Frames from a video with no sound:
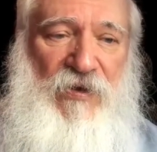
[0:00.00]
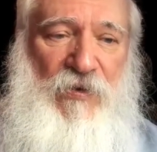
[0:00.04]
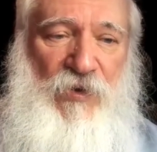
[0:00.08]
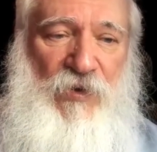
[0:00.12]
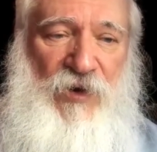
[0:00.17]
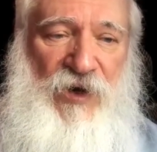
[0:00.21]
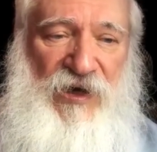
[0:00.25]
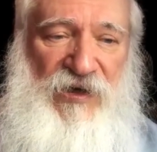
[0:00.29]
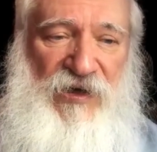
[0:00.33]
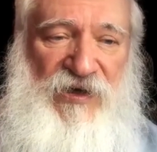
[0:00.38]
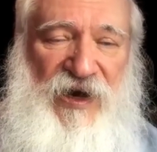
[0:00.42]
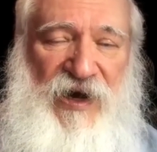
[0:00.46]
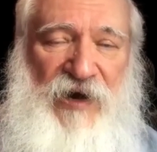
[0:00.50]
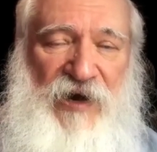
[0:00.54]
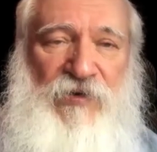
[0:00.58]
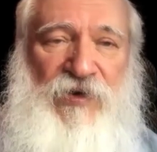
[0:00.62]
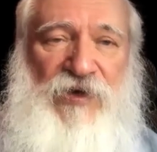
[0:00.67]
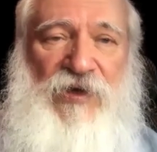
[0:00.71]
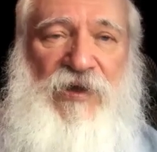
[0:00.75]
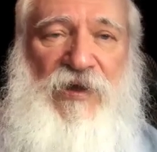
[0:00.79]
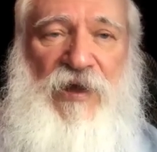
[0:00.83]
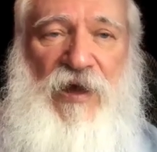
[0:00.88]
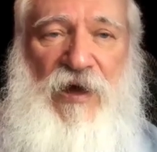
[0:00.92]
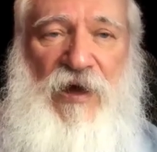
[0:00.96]
We
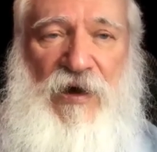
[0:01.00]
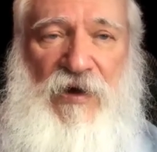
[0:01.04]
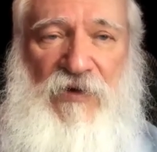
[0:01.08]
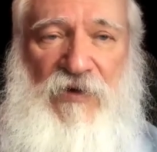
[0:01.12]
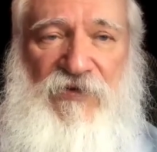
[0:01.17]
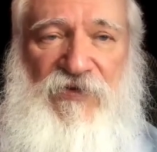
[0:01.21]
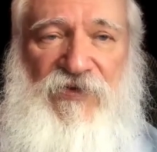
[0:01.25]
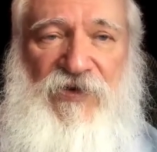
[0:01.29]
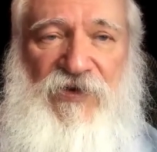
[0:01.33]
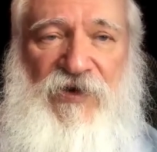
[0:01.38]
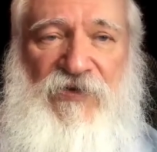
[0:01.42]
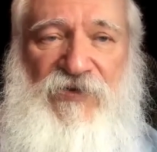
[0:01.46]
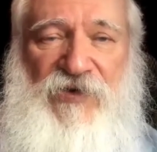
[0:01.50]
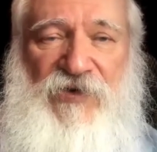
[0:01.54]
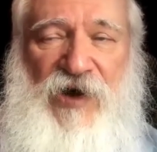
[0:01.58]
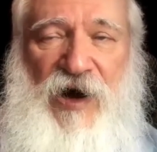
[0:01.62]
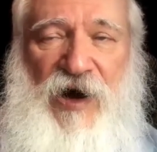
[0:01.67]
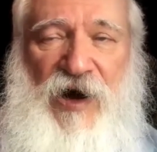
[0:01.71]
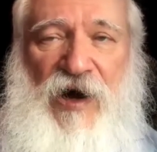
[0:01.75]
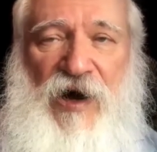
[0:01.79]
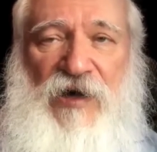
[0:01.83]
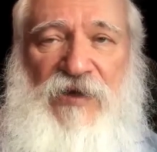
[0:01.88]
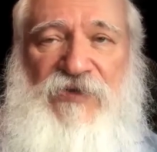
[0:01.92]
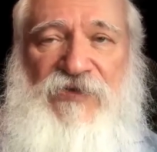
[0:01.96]
inherit love of
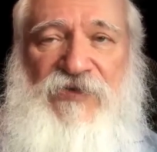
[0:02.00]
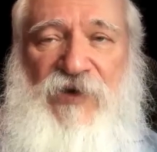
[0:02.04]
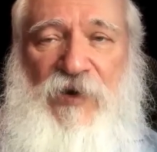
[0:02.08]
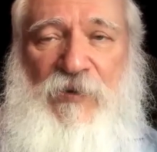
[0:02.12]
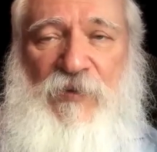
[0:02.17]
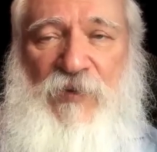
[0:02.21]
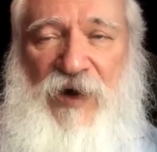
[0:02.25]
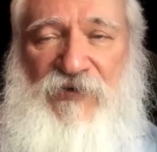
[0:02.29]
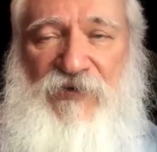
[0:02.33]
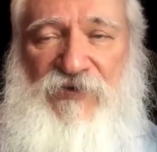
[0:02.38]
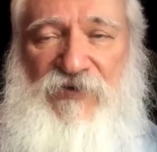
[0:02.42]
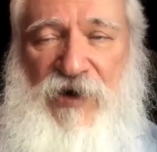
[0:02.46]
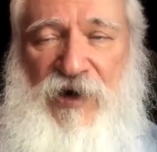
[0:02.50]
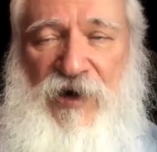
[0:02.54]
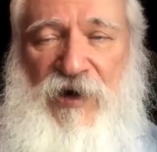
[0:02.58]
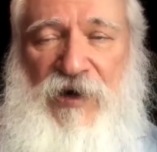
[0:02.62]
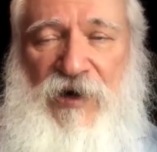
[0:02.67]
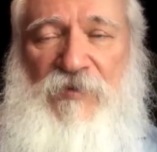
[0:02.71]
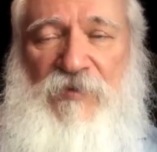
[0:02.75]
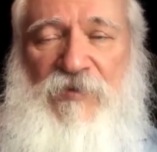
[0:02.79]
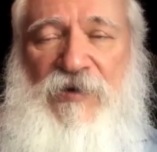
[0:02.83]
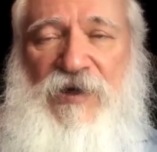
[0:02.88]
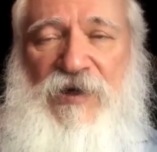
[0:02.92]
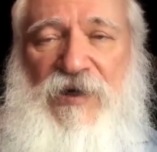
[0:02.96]
God from
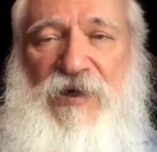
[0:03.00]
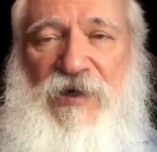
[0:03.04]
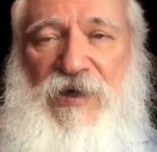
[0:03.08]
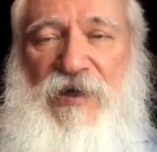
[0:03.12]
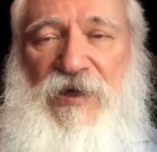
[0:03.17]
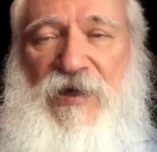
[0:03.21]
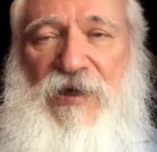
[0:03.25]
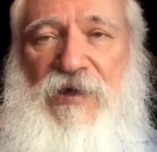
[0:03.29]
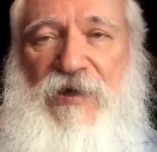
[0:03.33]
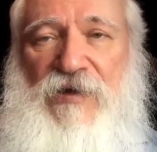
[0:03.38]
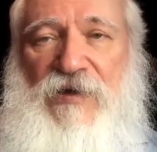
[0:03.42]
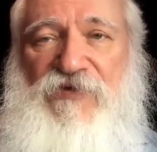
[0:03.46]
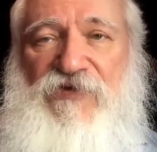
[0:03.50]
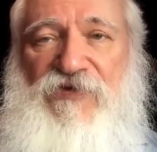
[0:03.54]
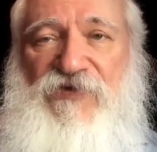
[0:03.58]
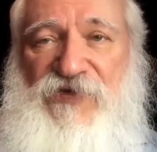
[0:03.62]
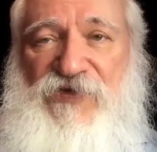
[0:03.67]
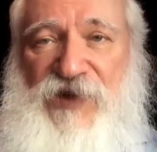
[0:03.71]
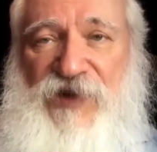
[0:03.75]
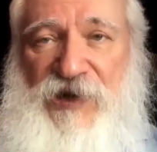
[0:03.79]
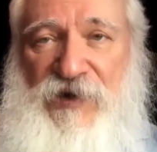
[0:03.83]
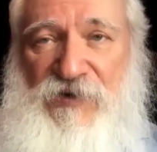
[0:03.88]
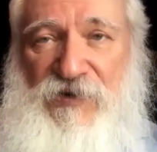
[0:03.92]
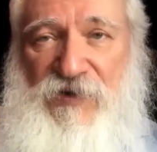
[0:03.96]
Abraham,
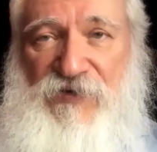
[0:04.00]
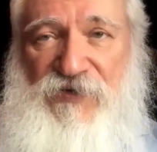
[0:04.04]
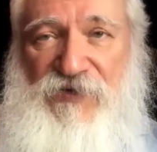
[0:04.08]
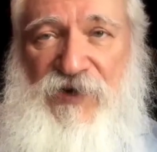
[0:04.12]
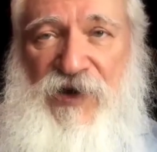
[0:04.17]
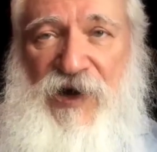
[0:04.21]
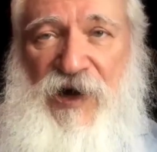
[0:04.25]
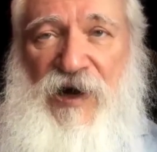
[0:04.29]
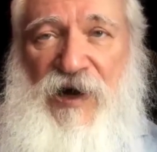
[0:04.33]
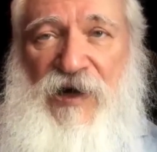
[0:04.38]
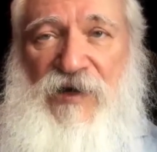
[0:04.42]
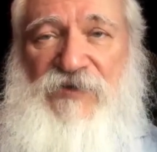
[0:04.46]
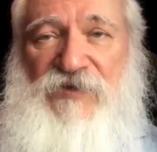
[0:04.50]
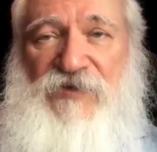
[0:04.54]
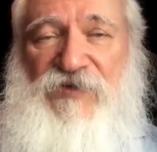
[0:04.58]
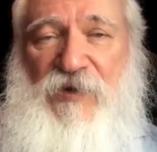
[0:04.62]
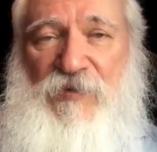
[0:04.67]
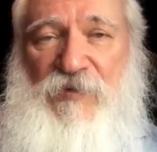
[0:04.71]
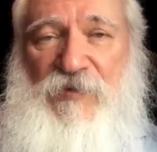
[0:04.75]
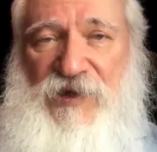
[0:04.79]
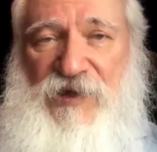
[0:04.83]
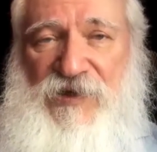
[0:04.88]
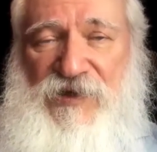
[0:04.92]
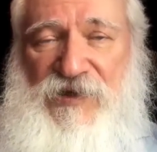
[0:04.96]
fear of God
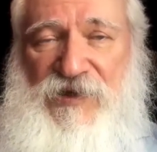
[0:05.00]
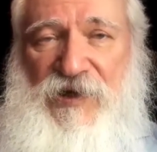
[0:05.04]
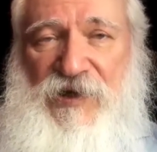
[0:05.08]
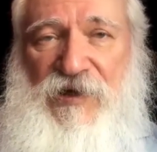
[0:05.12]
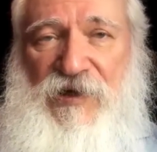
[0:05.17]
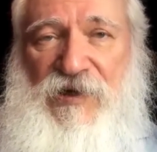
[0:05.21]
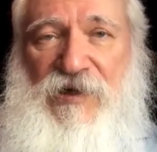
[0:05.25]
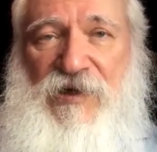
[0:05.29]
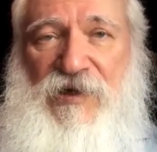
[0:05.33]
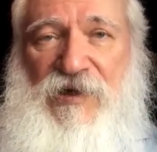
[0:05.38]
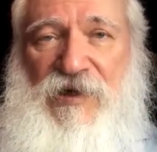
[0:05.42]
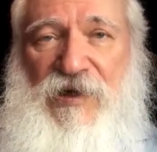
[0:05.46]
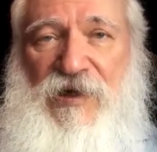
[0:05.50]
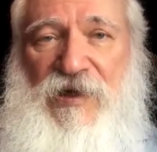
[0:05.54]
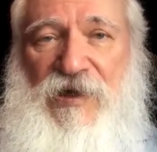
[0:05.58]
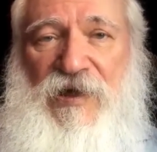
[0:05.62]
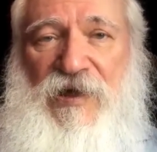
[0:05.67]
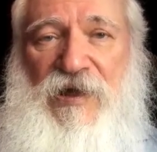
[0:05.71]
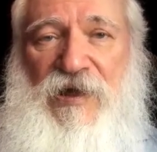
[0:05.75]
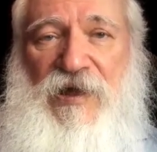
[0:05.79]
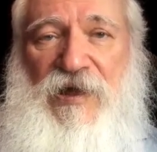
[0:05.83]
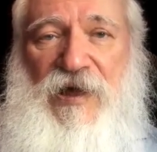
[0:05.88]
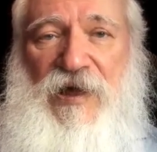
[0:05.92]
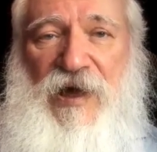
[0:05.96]
from Yitzhak,
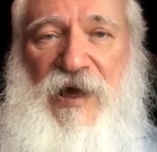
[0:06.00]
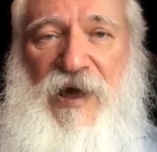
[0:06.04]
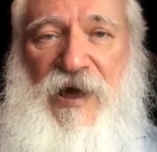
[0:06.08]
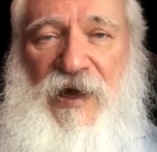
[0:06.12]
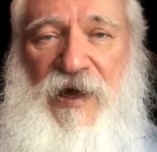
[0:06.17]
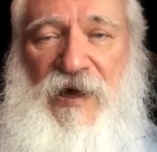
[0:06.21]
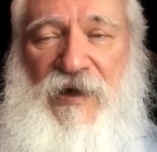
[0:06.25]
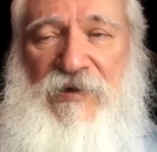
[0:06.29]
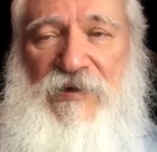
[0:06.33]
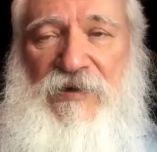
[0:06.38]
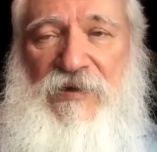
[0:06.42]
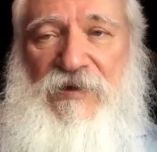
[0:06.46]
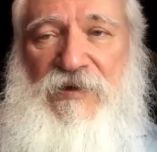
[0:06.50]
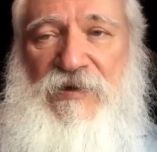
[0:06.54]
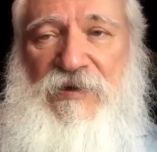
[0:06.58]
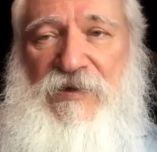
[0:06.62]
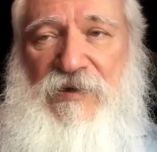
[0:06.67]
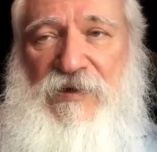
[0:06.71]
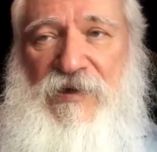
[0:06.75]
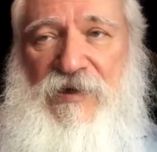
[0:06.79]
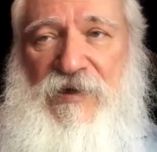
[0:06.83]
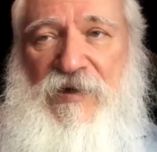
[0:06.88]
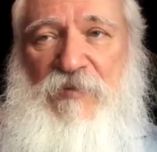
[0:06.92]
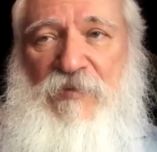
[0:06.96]
and
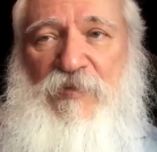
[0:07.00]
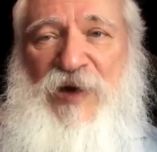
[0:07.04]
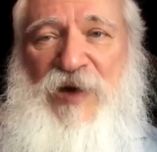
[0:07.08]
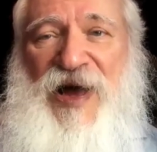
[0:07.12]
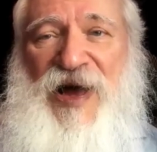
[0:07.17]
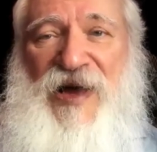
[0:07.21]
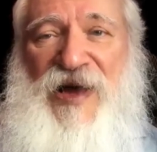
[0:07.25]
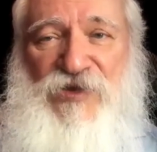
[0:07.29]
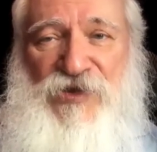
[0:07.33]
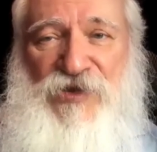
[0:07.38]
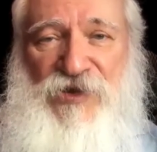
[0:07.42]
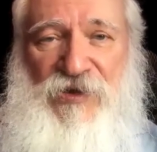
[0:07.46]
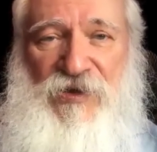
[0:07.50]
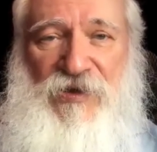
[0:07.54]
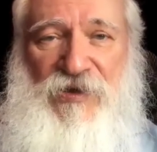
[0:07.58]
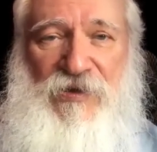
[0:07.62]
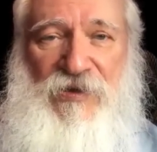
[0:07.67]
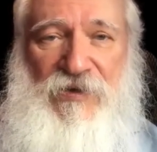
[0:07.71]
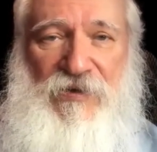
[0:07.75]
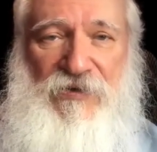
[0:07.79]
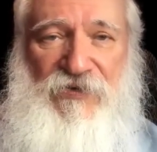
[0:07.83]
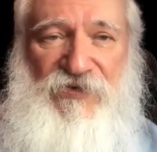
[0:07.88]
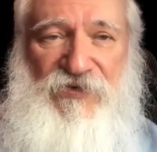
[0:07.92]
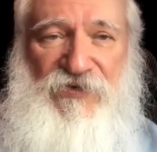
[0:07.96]

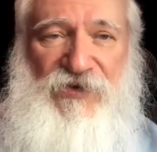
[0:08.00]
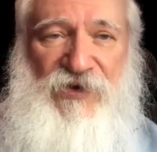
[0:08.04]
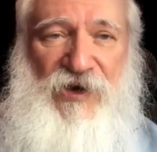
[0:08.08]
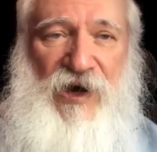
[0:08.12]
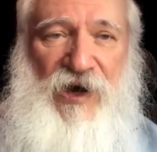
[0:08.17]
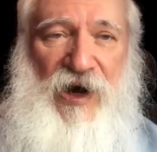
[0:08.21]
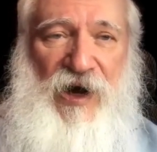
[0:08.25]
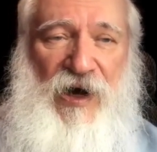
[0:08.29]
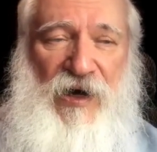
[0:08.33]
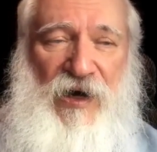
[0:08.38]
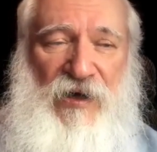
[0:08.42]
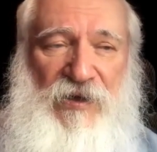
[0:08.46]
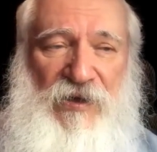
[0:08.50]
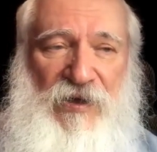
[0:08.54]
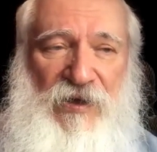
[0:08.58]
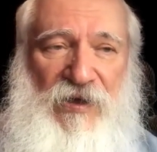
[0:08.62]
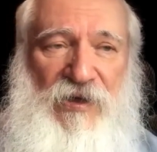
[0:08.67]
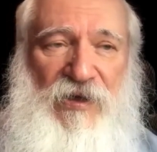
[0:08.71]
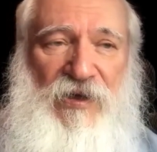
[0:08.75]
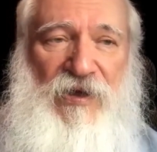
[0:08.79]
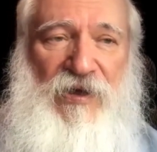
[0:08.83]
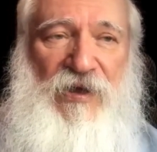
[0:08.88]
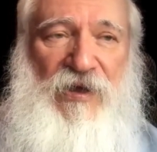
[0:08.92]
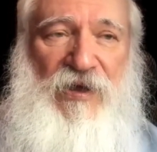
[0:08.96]
compassion for God
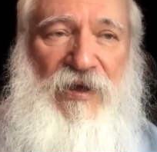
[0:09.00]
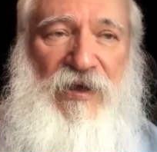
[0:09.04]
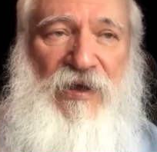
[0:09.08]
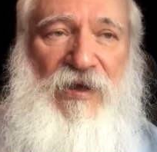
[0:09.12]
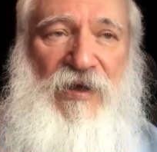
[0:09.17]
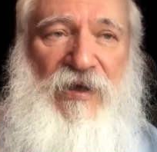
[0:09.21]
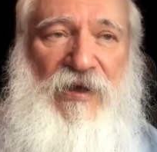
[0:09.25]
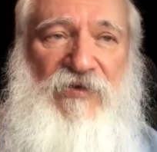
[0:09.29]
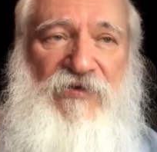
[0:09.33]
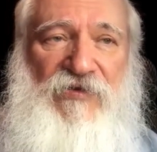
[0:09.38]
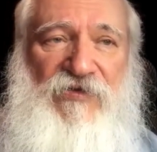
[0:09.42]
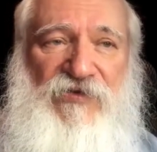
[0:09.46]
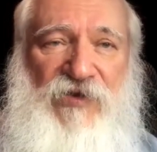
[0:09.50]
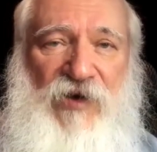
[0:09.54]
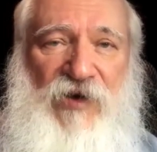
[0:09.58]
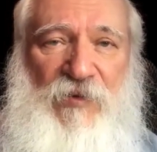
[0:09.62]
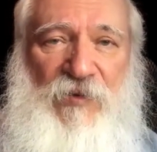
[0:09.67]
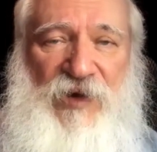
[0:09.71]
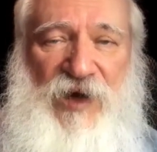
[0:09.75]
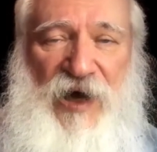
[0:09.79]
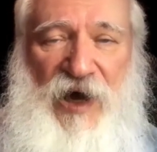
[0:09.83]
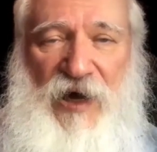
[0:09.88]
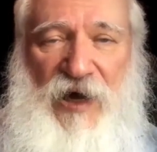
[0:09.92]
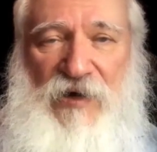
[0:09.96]
from
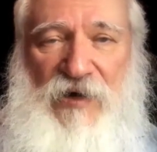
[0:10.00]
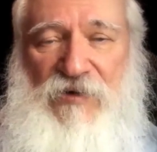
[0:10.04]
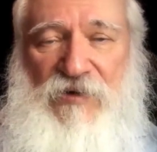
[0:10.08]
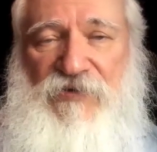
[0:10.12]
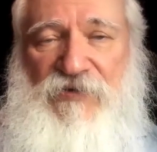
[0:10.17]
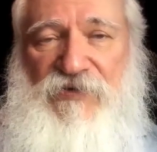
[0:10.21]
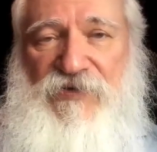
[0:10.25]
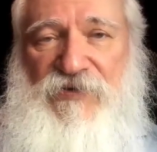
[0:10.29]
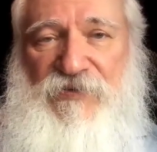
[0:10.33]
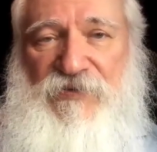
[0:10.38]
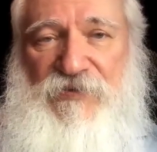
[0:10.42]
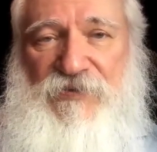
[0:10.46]
Yaakov.